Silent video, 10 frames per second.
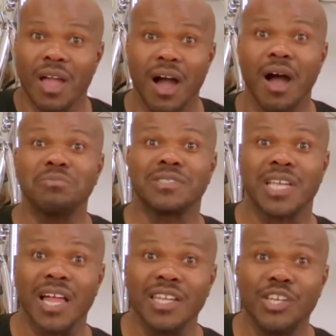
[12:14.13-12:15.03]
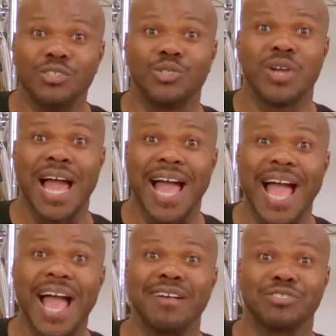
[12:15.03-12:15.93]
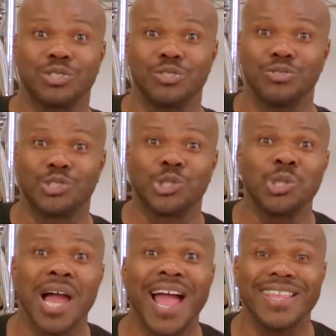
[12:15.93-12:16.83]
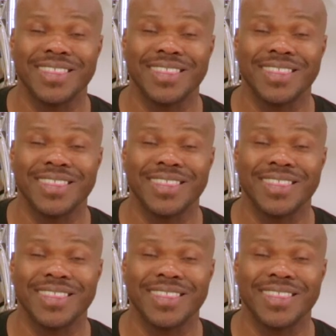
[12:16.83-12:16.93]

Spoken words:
I'm telling you, you have to try